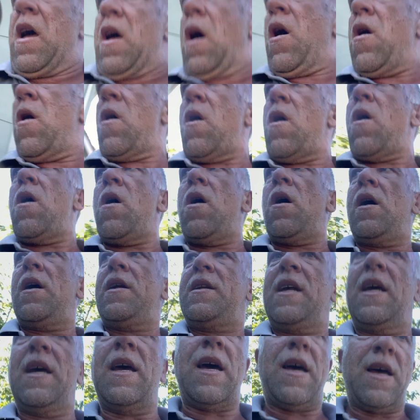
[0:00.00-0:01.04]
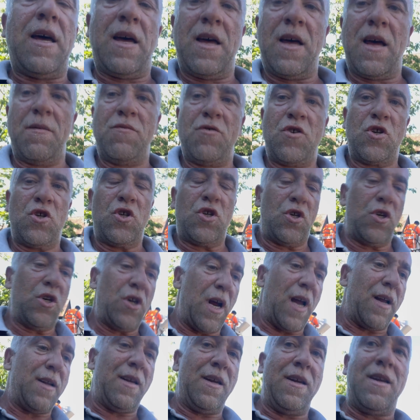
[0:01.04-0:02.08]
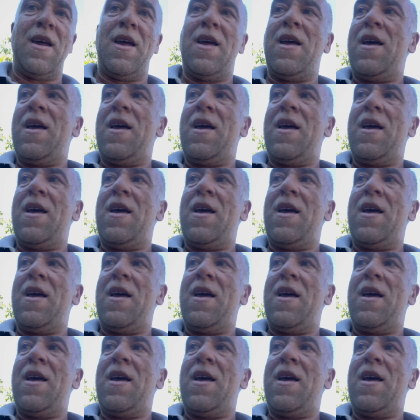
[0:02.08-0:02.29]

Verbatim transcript: Oh dear, I'm shattered.